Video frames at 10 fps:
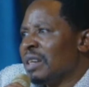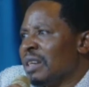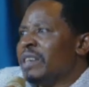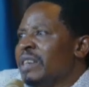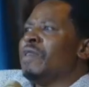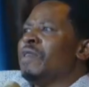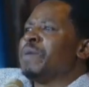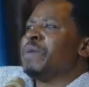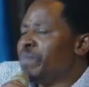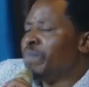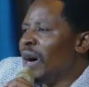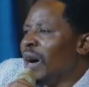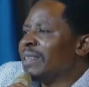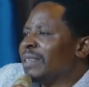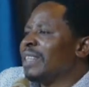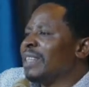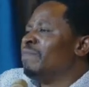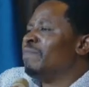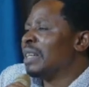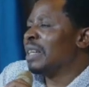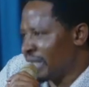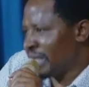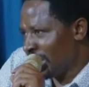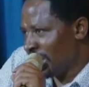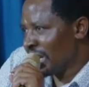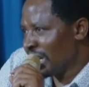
evil people are celebrating